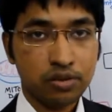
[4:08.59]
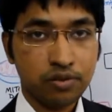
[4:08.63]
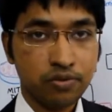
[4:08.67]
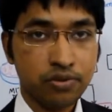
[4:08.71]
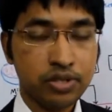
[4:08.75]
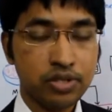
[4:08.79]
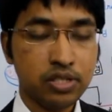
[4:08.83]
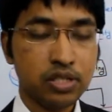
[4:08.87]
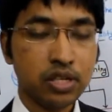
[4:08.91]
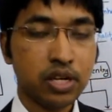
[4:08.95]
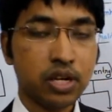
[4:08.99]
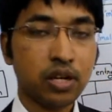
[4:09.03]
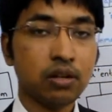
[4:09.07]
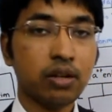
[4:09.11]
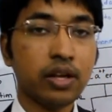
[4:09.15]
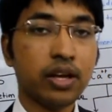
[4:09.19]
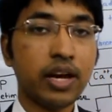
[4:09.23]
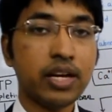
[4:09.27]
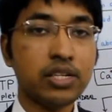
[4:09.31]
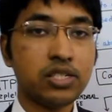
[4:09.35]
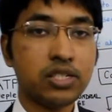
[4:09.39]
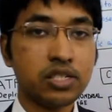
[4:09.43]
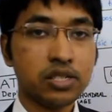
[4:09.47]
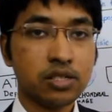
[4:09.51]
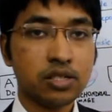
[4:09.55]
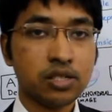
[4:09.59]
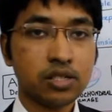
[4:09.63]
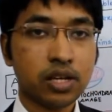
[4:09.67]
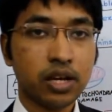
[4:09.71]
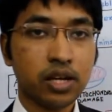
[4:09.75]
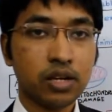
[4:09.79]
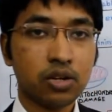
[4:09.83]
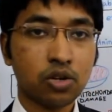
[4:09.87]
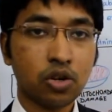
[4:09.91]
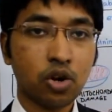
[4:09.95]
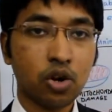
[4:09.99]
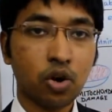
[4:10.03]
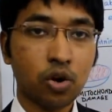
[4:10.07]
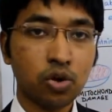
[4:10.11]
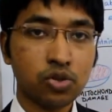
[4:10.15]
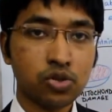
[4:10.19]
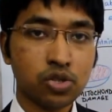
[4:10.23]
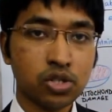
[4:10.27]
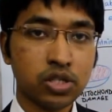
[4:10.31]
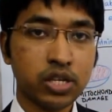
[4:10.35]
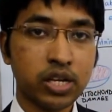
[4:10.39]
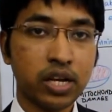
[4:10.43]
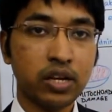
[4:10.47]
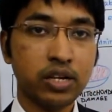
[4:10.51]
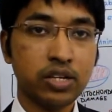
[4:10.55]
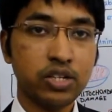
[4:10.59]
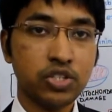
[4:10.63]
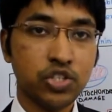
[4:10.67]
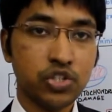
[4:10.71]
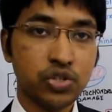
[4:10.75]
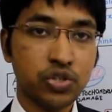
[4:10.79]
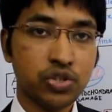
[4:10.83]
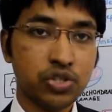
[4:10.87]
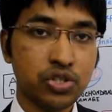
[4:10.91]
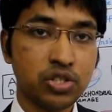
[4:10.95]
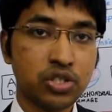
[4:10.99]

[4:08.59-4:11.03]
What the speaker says: Physical agents can cause cell injury.